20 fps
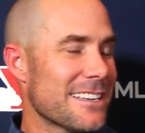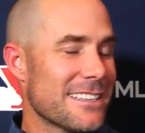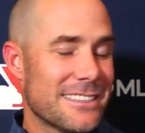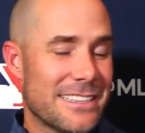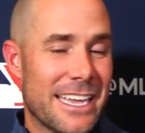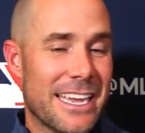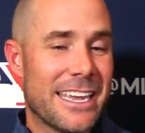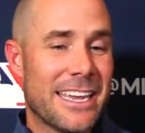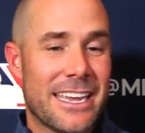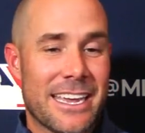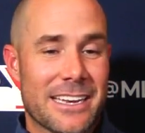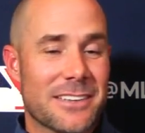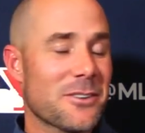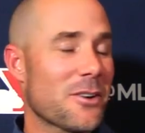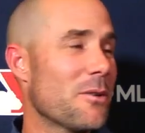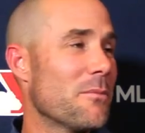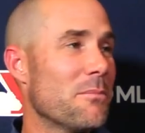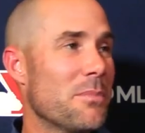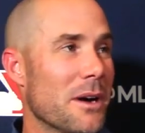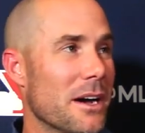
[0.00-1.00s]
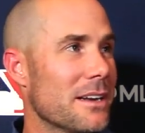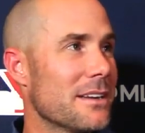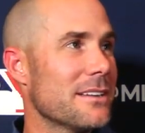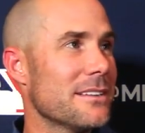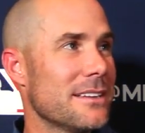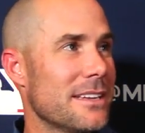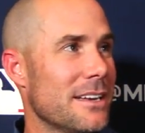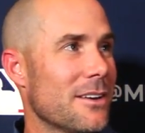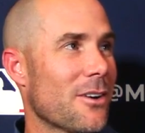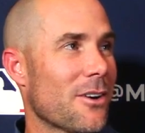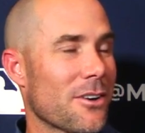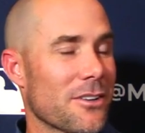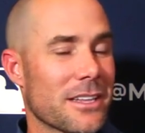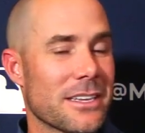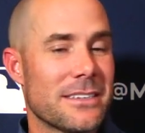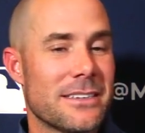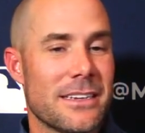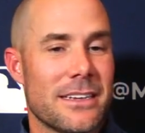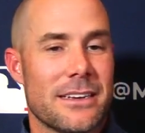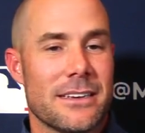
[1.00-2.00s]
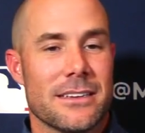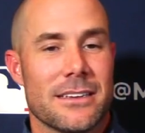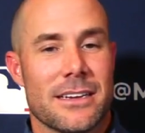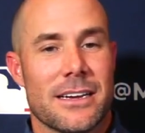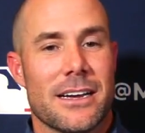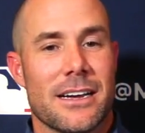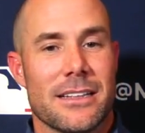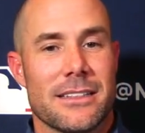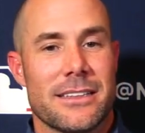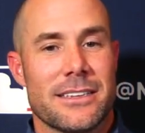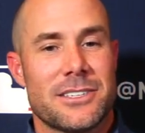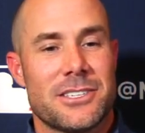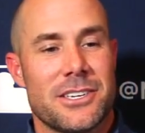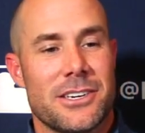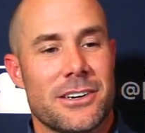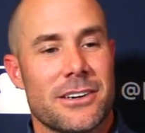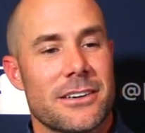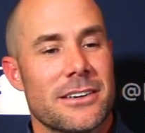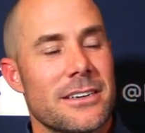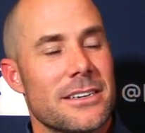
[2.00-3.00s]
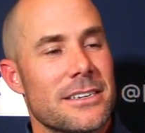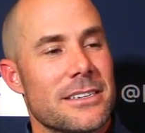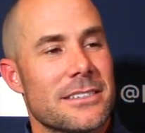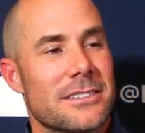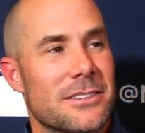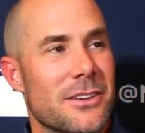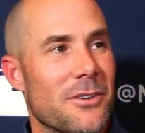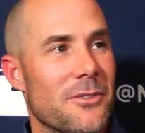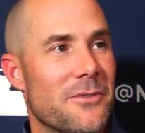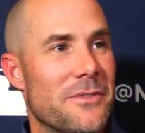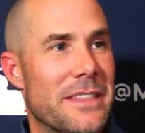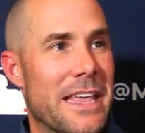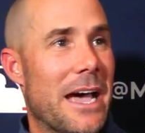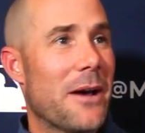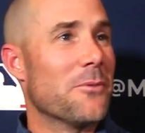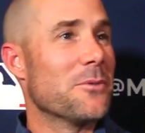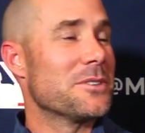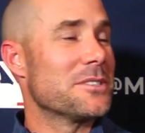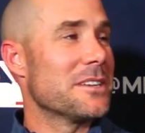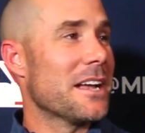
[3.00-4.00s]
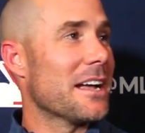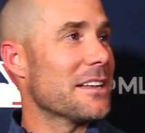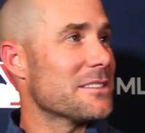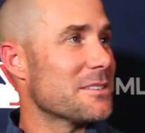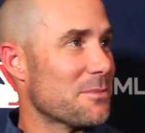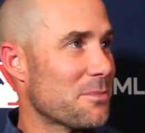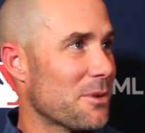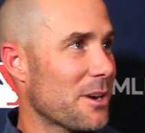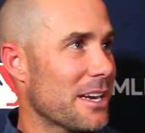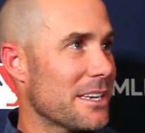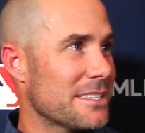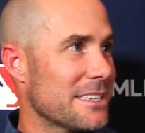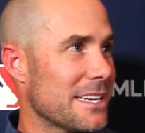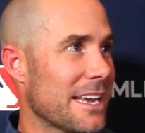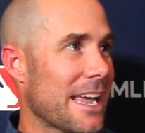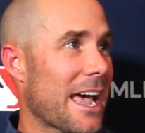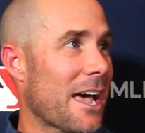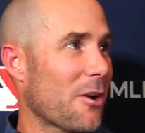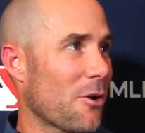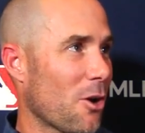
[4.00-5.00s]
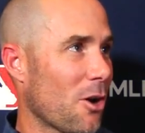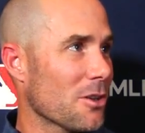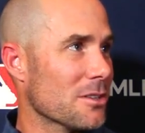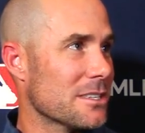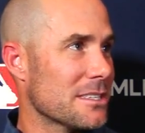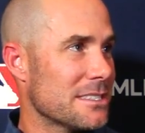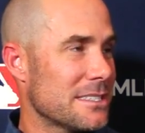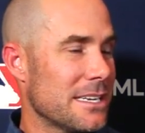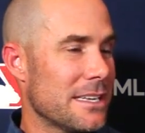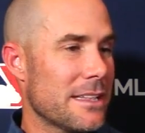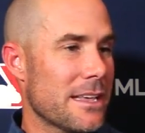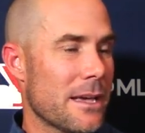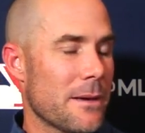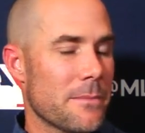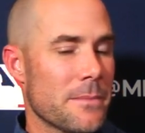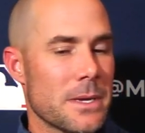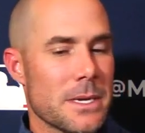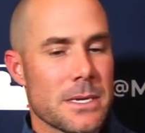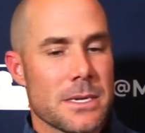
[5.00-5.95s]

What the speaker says: They kicked our butt in Arlington this year, so that was not surprising at all to see them.